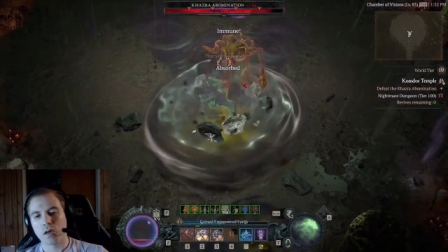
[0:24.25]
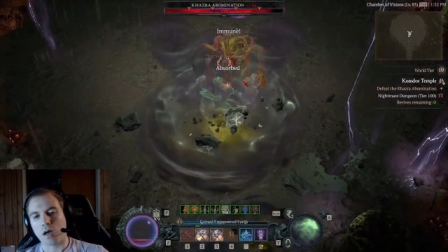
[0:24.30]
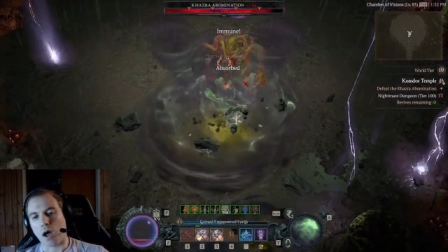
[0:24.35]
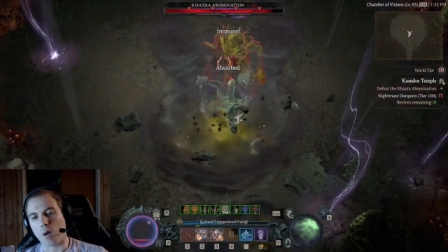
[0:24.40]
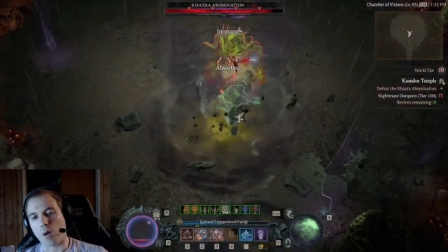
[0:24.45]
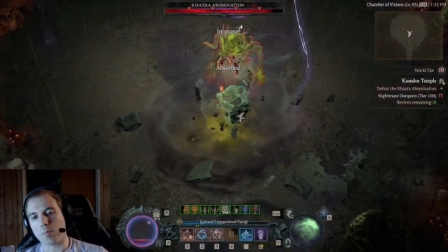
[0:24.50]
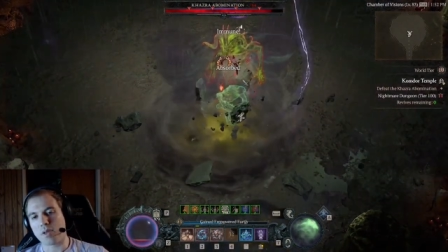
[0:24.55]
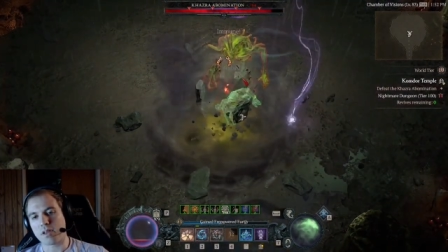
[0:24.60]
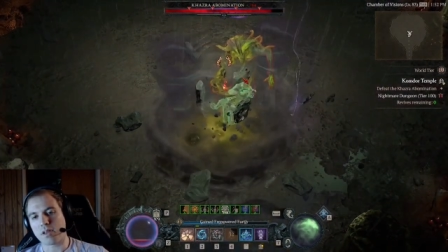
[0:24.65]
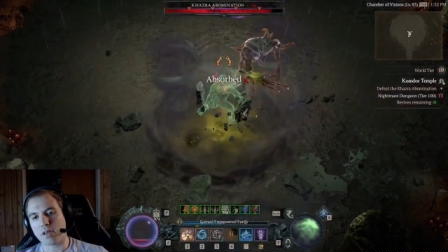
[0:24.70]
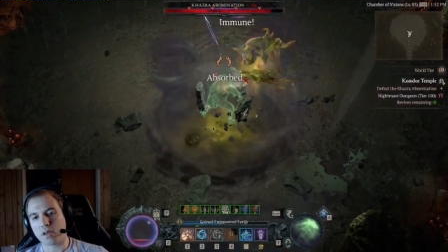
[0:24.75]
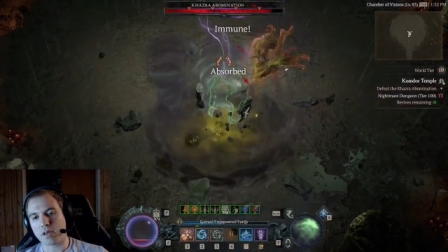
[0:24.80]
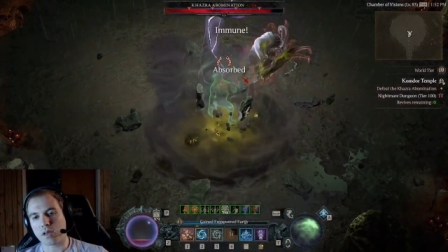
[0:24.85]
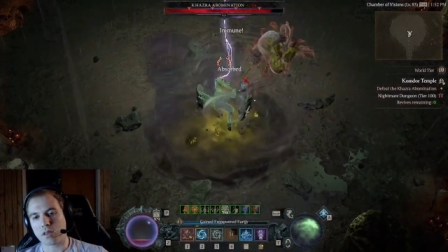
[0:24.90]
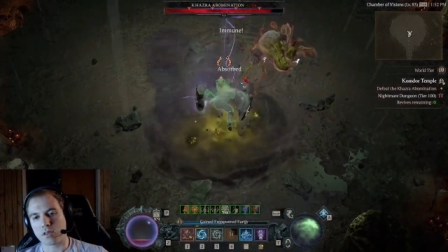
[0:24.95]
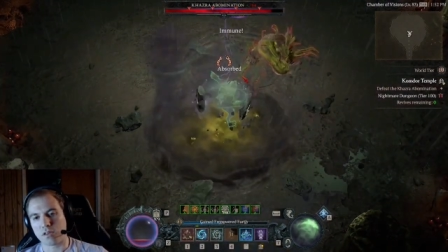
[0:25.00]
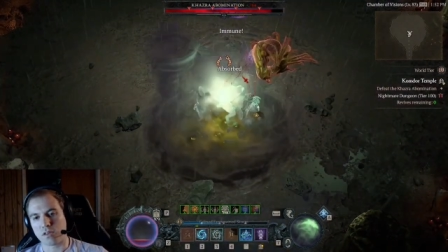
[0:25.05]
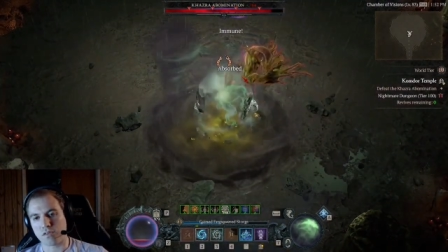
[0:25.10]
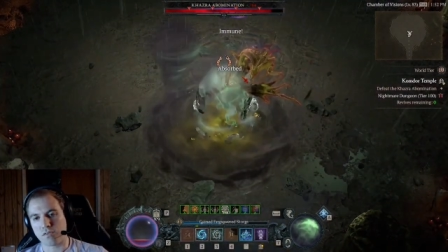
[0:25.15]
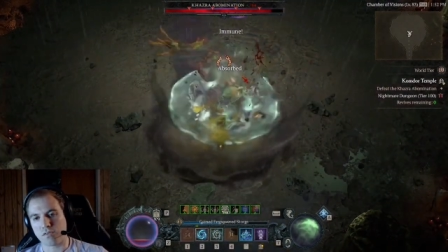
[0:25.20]
I'll be
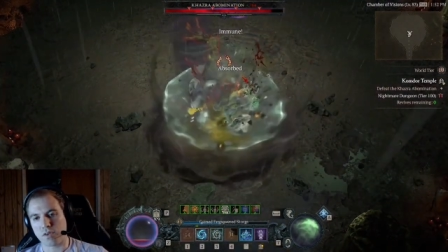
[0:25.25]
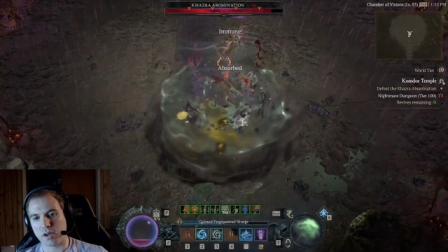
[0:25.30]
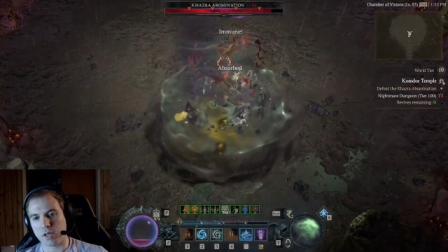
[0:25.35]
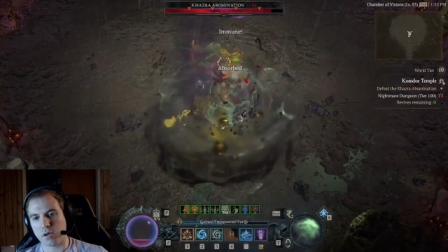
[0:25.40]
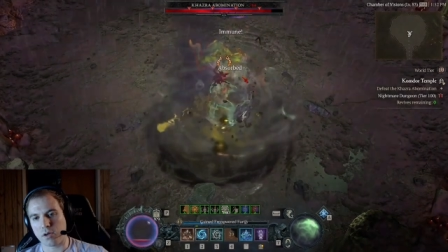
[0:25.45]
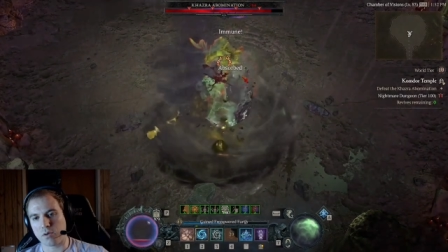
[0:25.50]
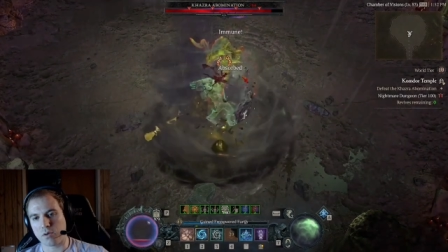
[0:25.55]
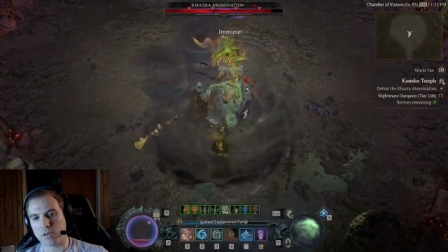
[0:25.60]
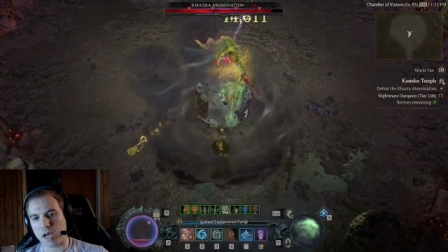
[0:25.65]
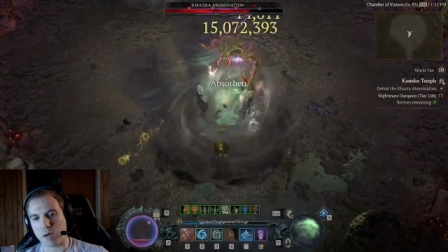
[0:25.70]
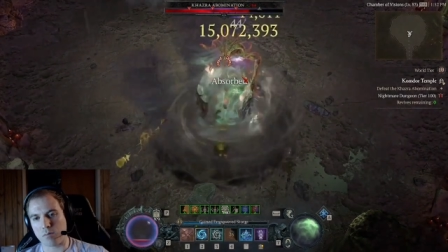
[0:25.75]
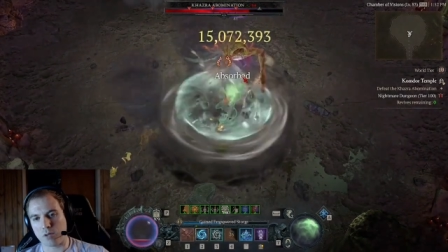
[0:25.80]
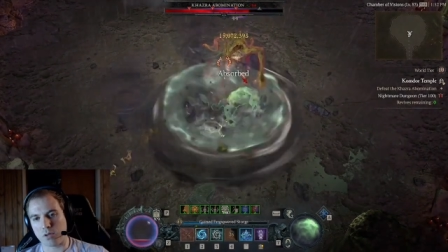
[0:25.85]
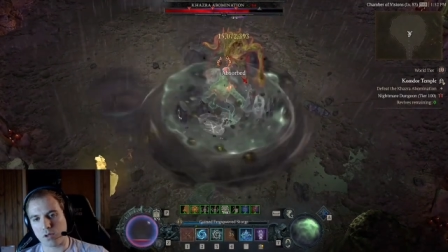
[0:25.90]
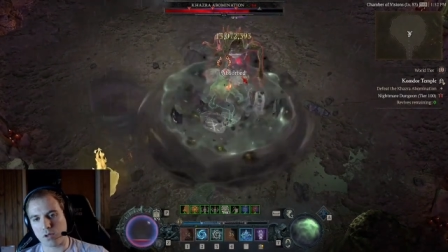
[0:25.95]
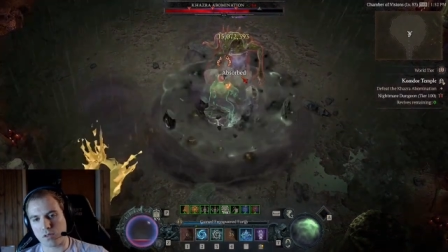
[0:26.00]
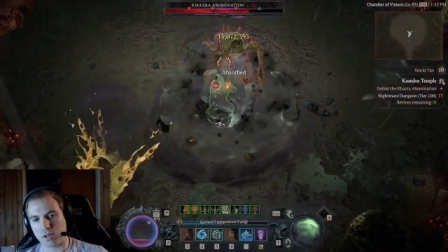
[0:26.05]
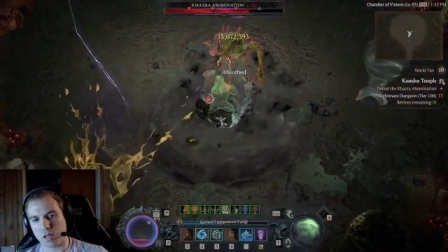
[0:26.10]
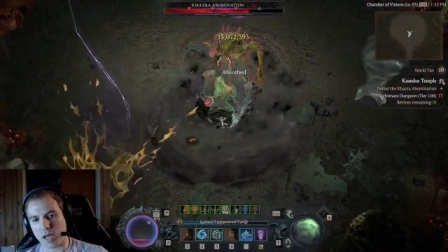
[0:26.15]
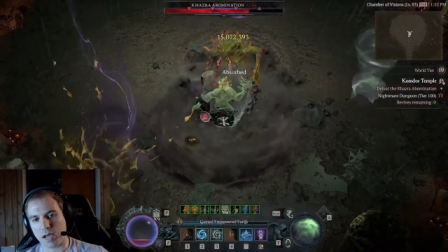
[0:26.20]
linking this video down
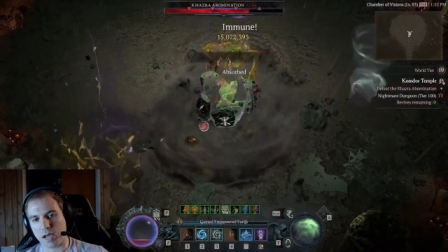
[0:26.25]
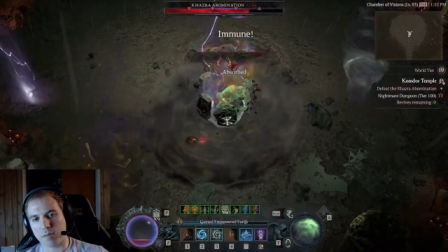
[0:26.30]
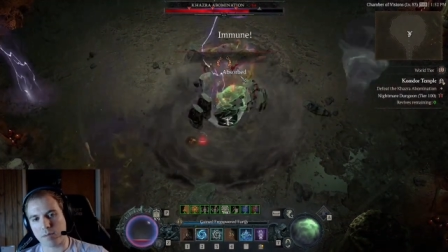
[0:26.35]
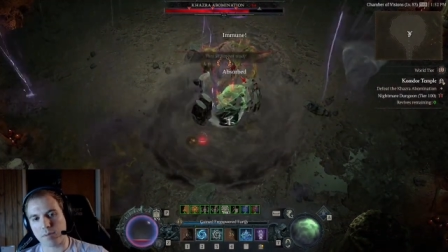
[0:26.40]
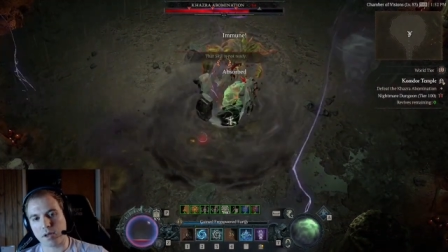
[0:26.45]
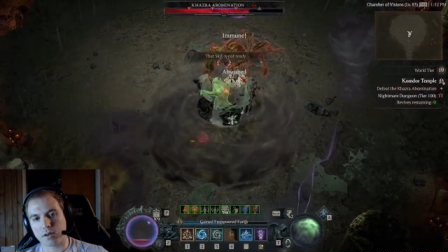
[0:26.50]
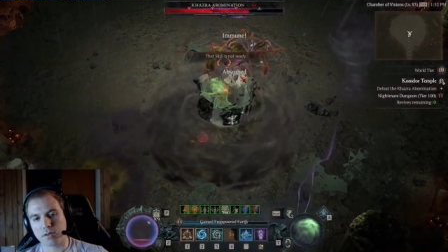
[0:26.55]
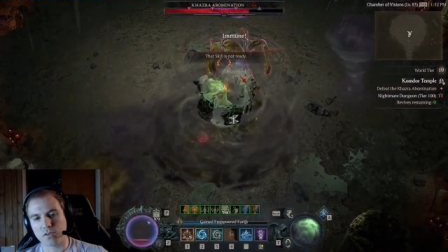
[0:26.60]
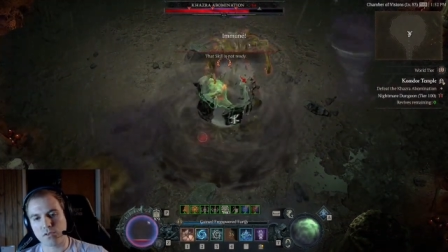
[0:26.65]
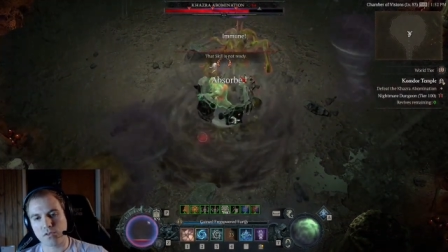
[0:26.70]
below the like button